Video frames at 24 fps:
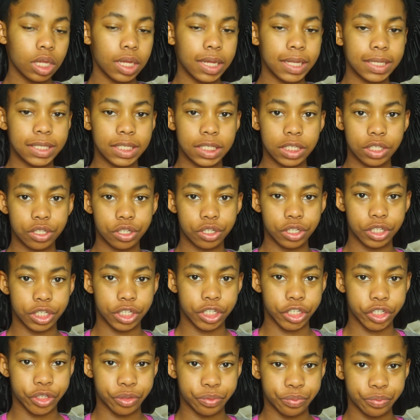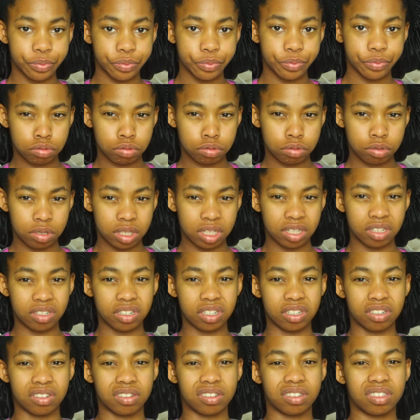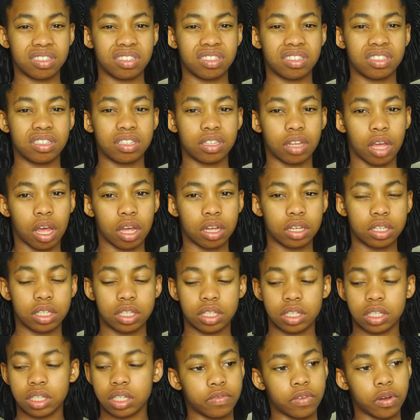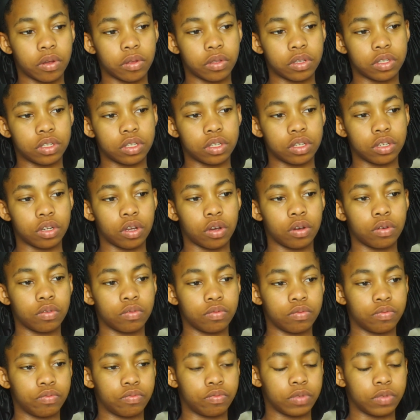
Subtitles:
It's senior year. Senior year sucks. Well, there's no